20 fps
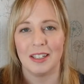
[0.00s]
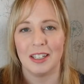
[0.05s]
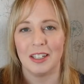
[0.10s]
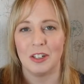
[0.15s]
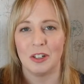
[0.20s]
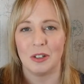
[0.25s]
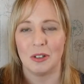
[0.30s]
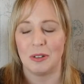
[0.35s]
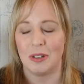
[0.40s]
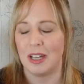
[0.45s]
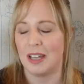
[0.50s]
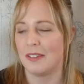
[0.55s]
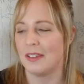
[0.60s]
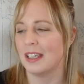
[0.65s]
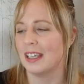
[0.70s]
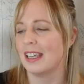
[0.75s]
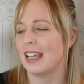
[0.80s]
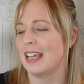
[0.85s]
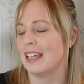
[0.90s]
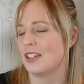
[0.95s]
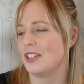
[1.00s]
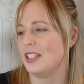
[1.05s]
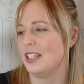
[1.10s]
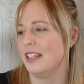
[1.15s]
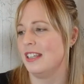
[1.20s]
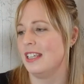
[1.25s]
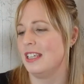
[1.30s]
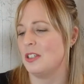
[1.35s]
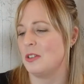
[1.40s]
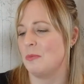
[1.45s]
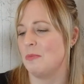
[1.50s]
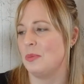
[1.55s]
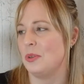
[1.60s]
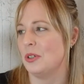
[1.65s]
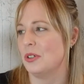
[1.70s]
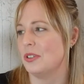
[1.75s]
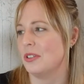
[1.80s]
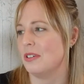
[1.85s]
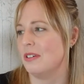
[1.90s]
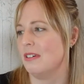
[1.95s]
you know, I think actually these are
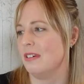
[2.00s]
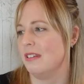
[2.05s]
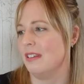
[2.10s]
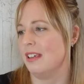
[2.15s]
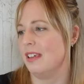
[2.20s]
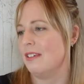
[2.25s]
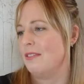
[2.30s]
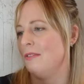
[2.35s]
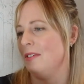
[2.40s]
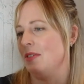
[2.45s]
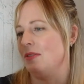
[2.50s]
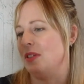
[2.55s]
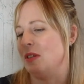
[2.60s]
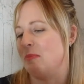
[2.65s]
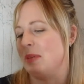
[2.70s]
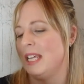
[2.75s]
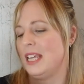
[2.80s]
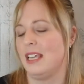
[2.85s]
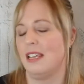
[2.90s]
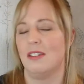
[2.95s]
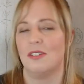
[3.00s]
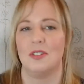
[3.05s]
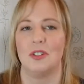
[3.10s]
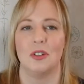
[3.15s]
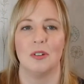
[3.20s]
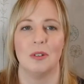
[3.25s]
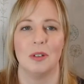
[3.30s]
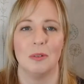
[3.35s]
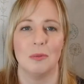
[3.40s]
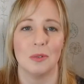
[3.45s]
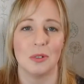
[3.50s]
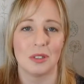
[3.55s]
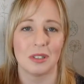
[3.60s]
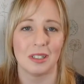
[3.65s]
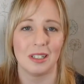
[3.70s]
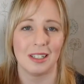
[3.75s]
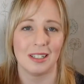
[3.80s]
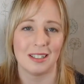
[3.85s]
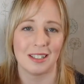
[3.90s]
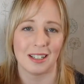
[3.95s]
books are at like 50p, so it
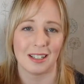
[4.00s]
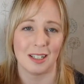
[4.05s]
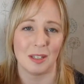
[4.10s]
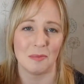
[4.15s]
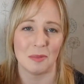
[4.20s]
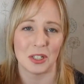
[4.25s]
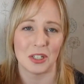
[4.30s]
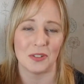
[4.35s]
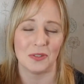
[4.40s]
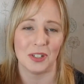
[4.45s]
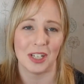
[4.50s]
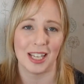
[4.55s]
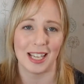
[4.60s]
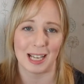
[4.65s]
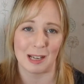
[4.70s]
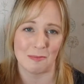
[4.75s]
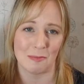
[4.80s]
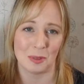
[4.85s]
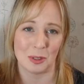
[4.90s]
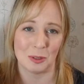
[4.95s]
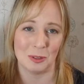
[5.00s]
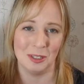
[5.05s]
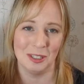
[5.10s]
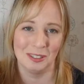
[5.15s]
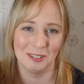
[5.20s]
wasn't exactly much of a gamble.